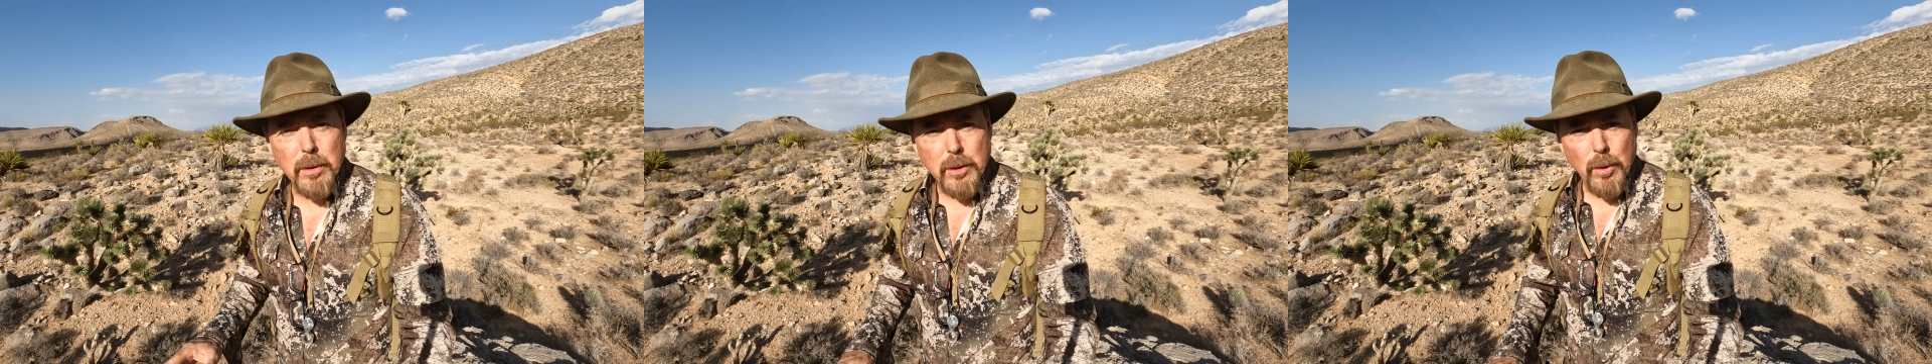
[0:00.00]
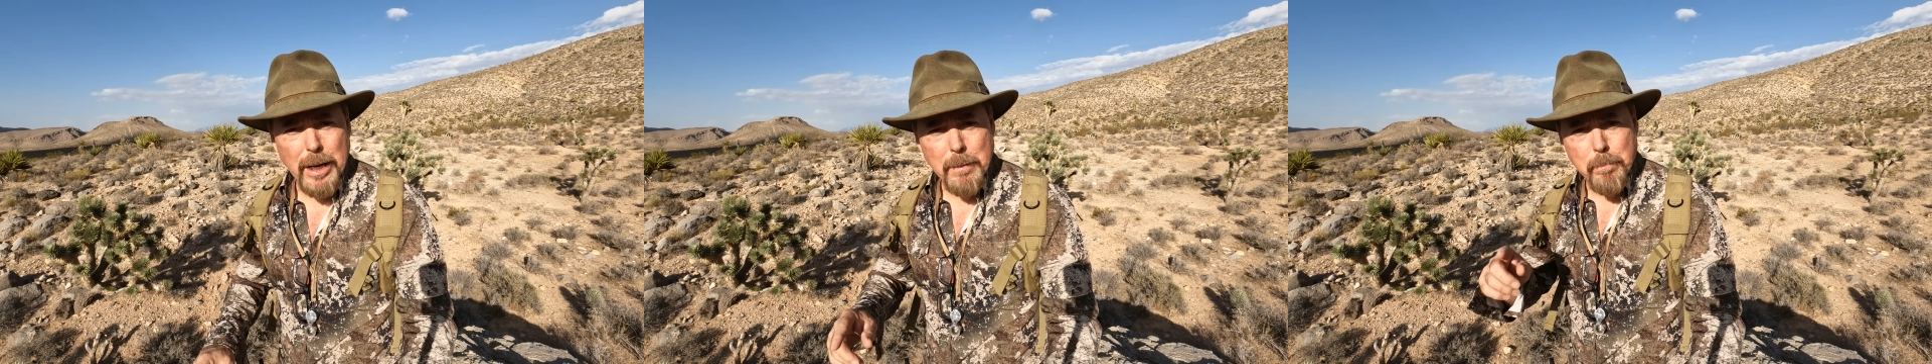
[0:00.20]

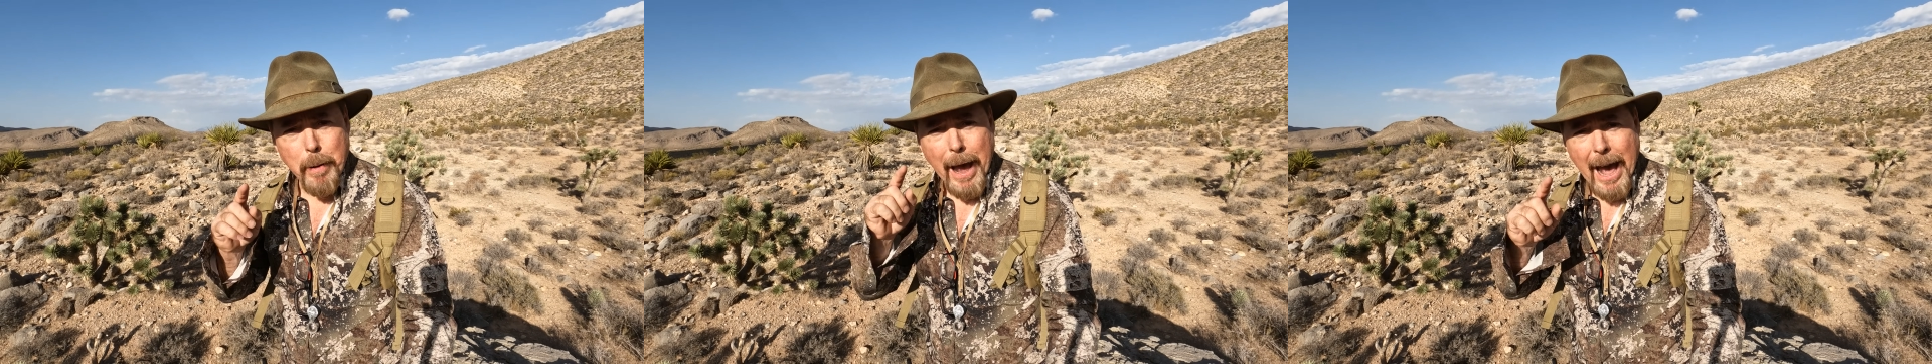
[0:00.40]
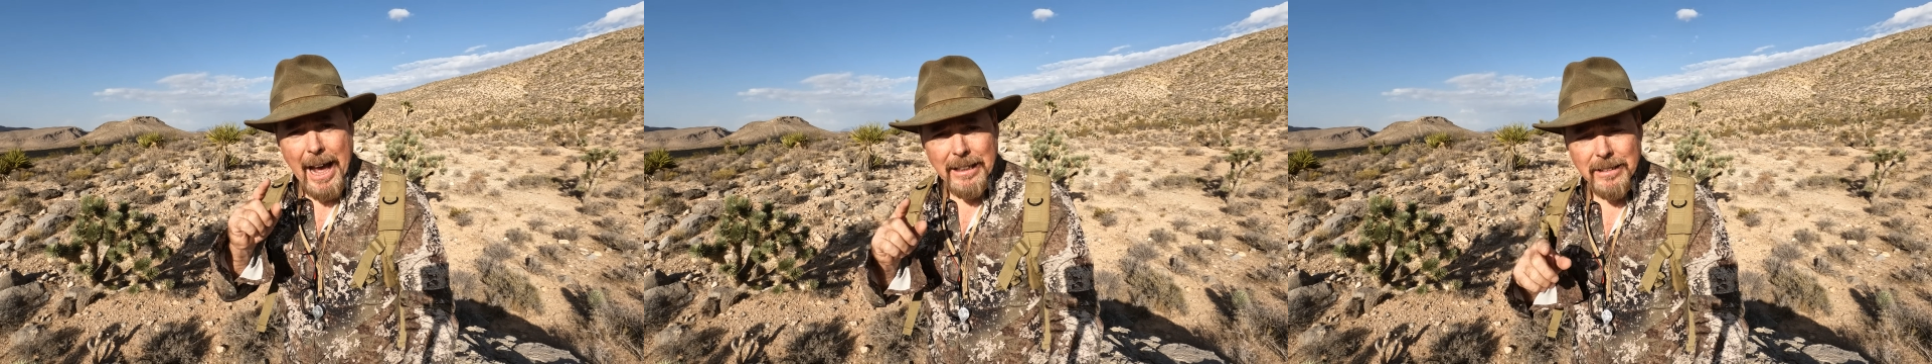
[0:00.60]
between
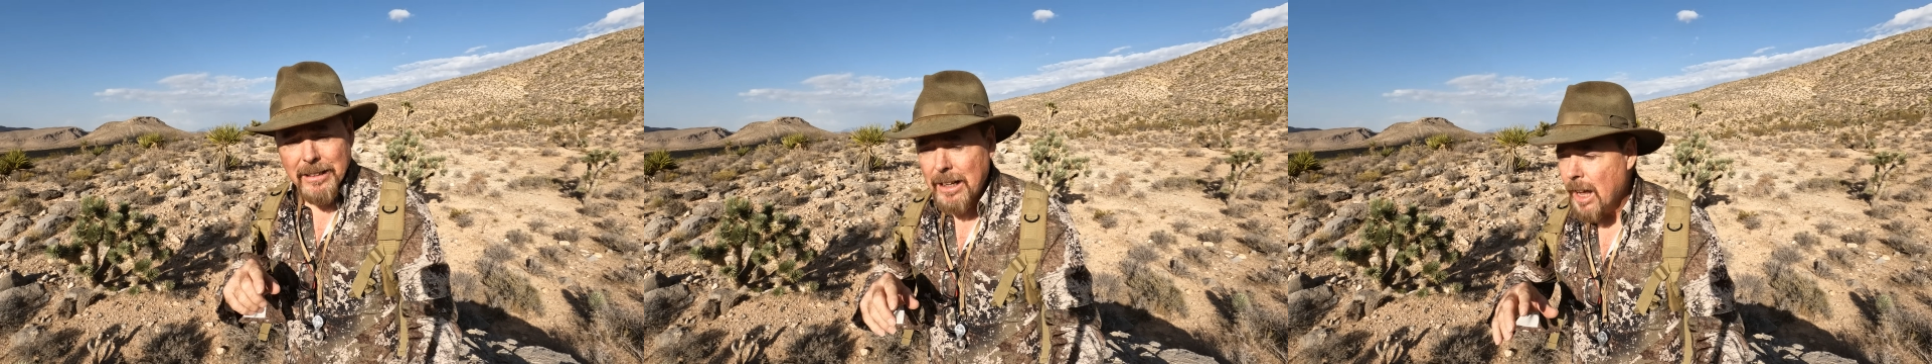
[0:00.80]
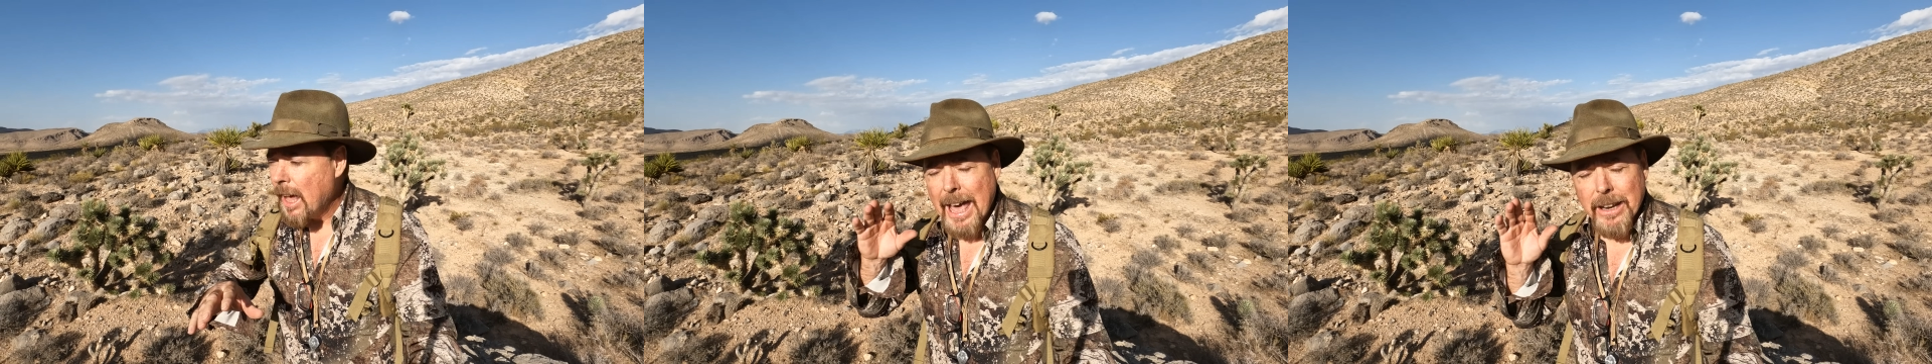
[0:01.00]

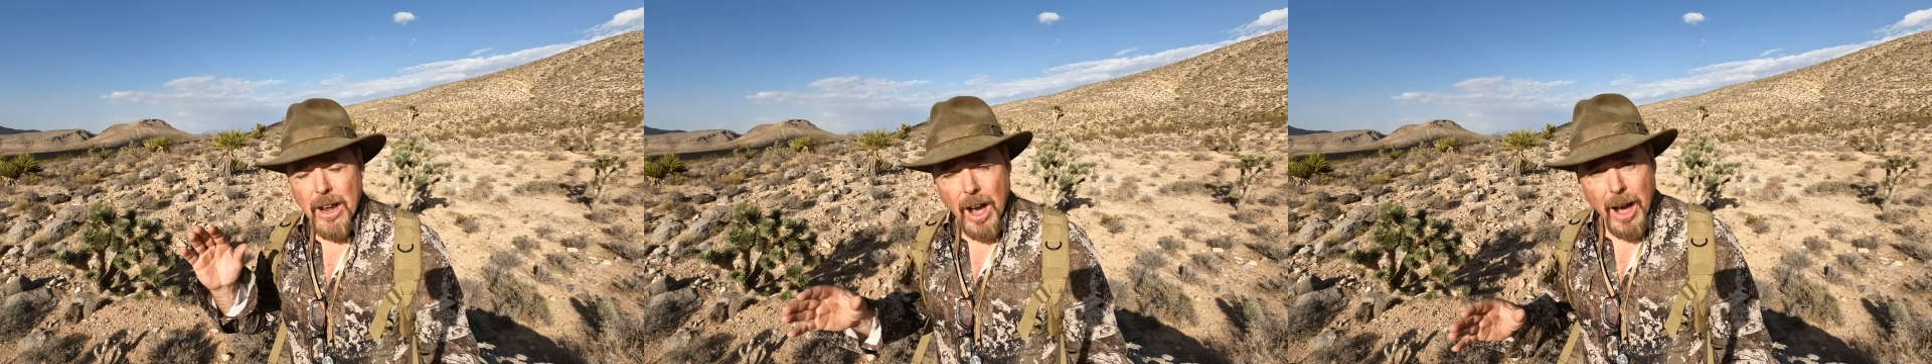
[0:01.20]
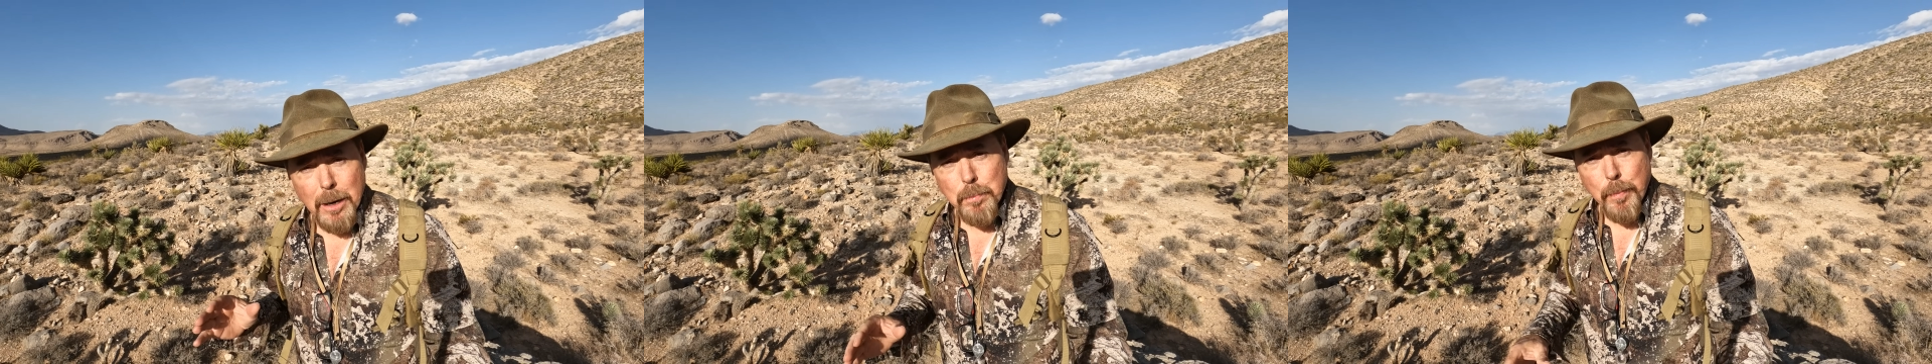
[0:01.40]
patent and
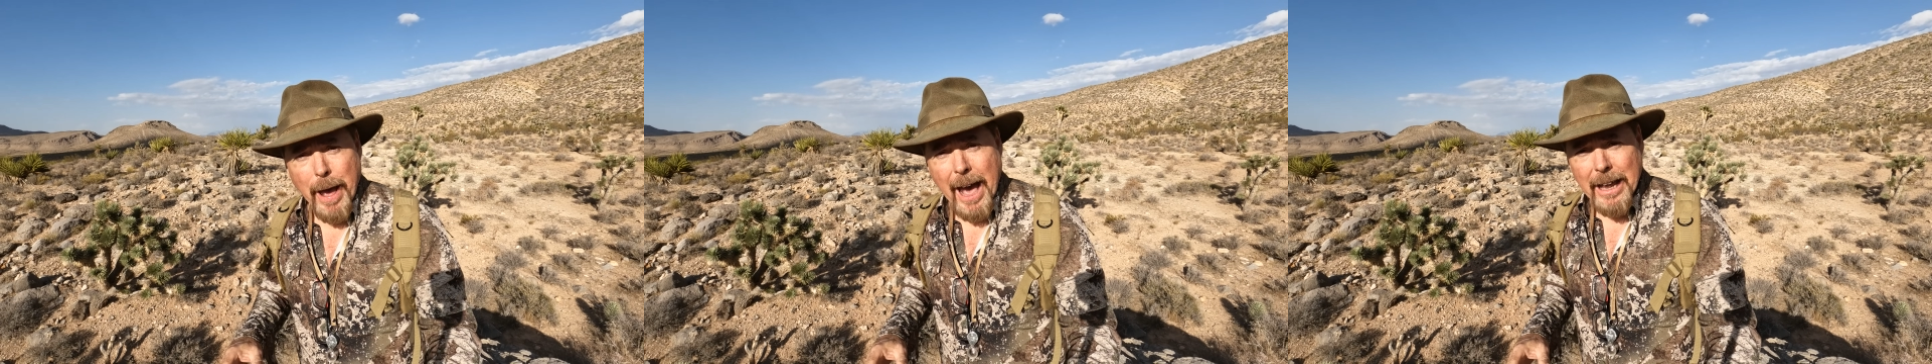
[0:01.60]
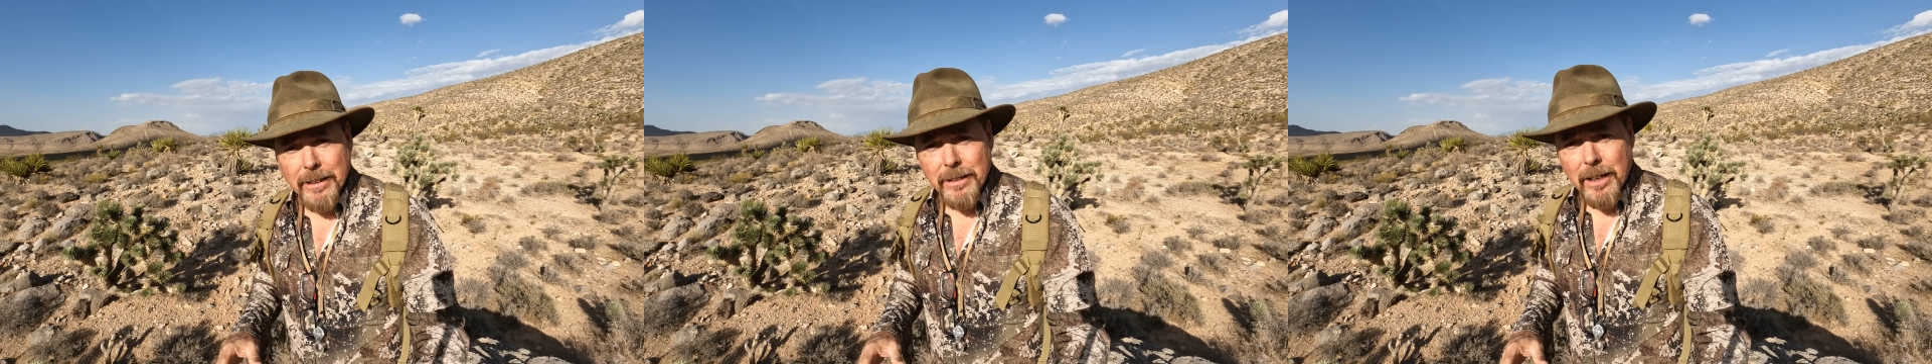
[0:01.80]

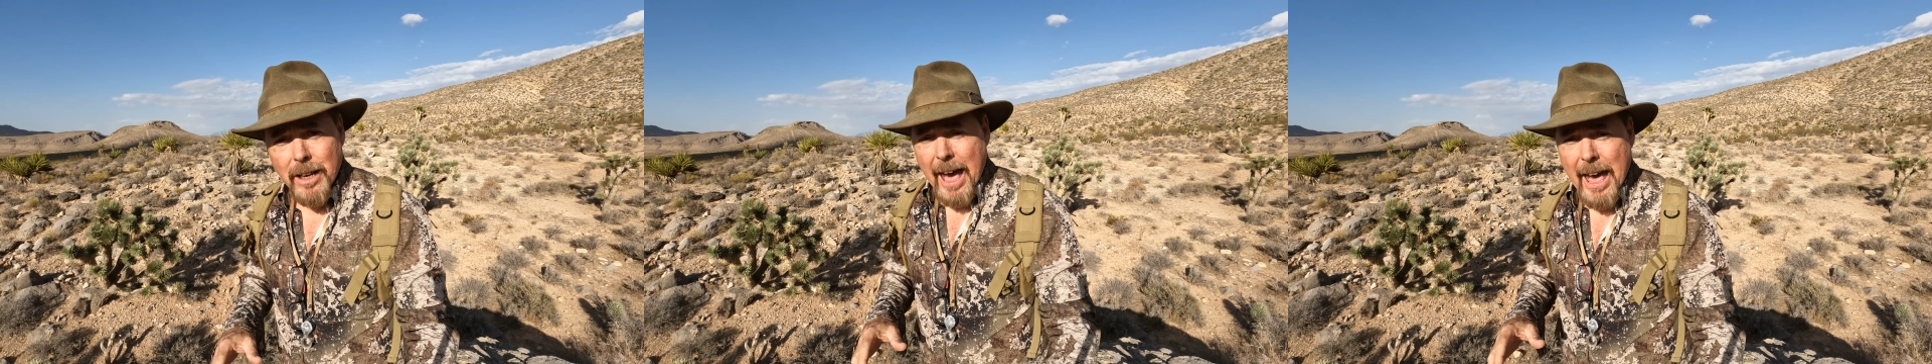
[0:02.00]
unpatent.